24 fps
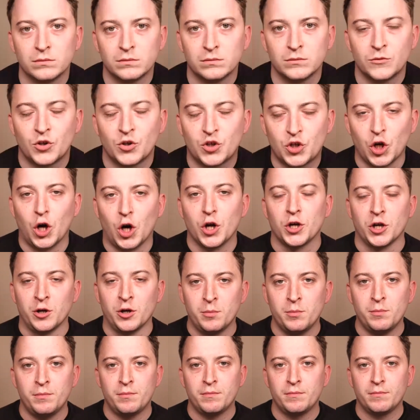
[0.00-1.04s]

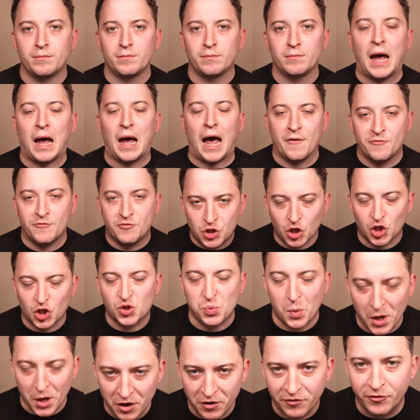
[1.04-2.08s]
Tottenham have just
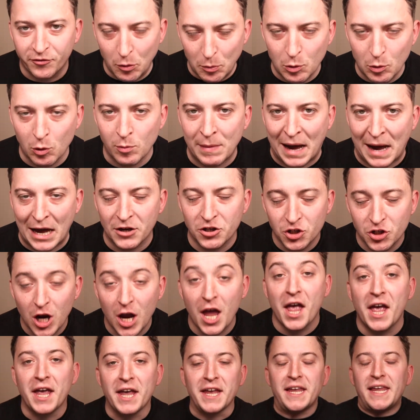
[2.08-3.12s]
won a football
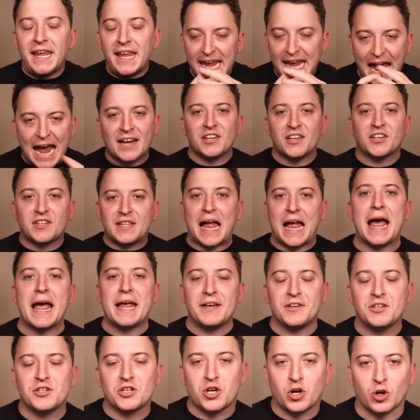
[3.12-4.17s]
match. Yes, that
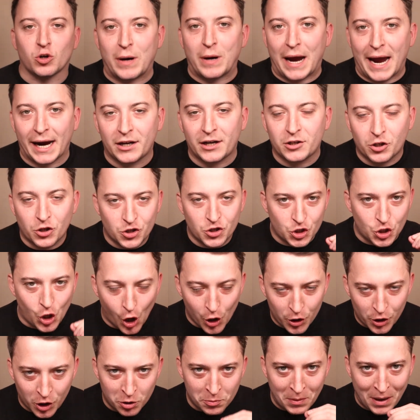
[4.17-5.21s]
is correct.
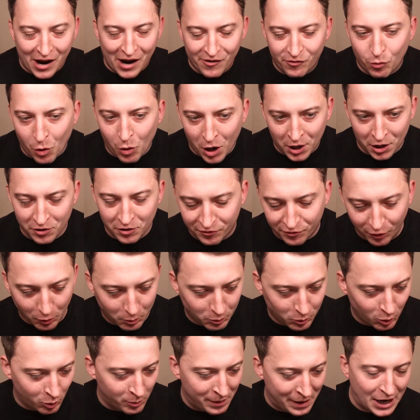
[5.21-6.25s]
Tottenham have won a
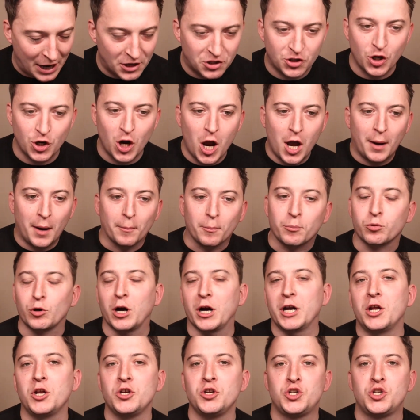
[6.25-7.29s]
football match.
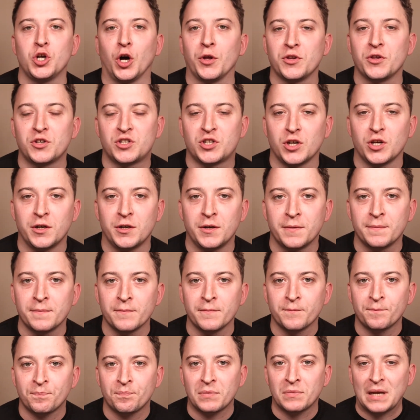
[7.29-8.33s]
Brennan Johnson
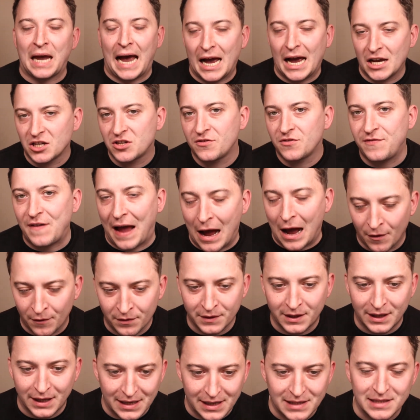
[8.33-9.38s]
has
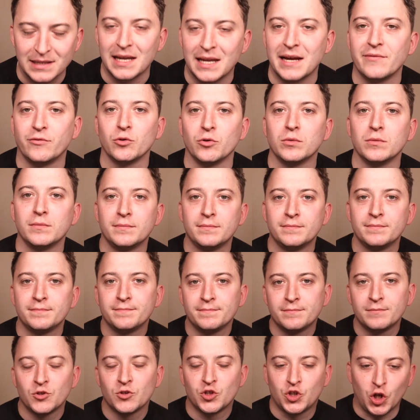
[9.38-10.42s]
found his level.
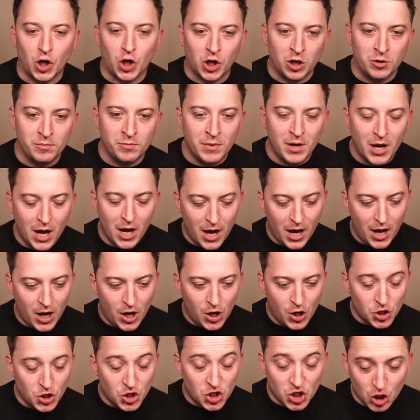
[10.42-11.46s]
Tottenham
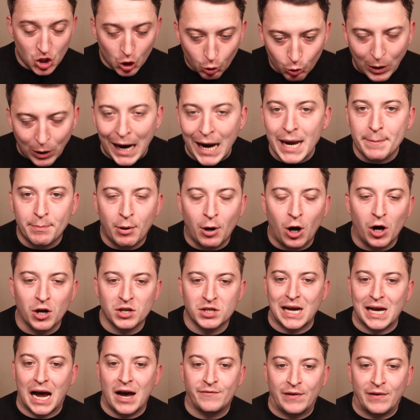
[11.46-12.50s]
scraped past
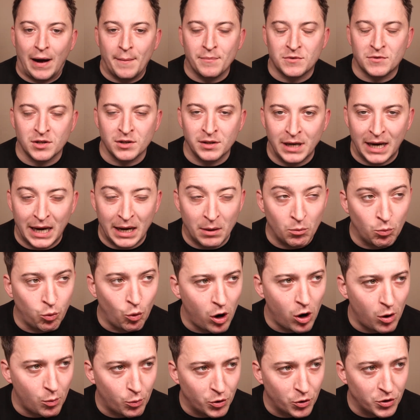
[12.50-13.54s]
Southampton in
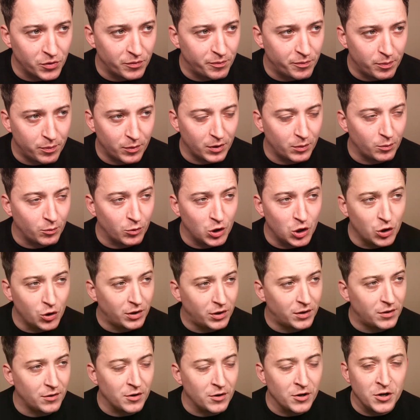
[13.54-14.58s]
what would
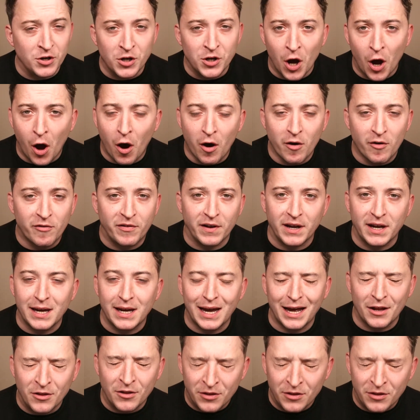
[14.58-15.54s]
looked nervy